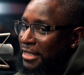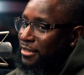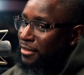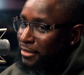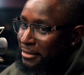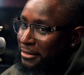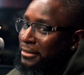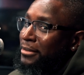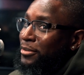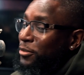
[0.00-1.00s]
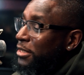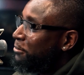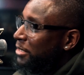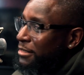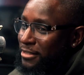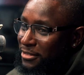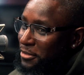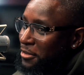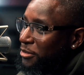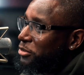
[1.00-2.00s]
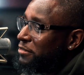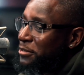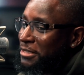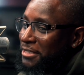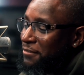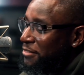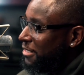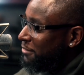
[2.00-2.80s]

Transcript: Like we be in the studio 24-7